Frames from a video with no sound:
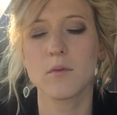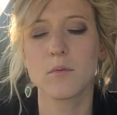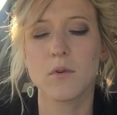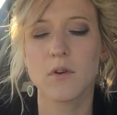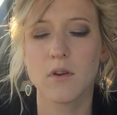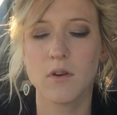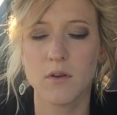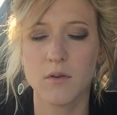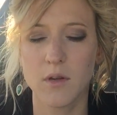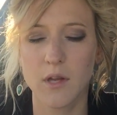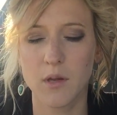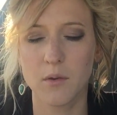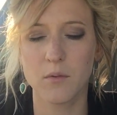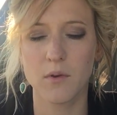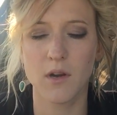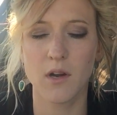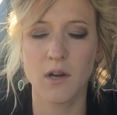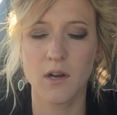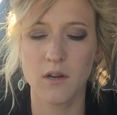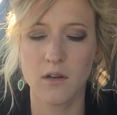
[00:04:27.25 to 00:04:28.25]
we're going
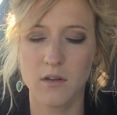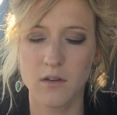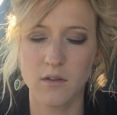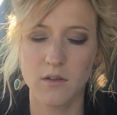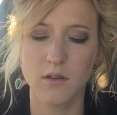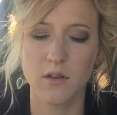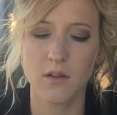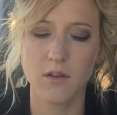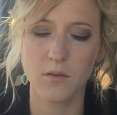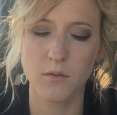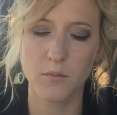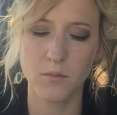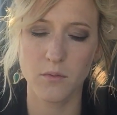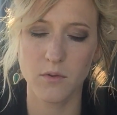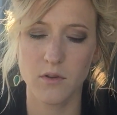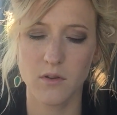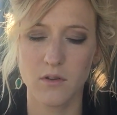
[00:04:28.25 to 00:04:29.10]
where you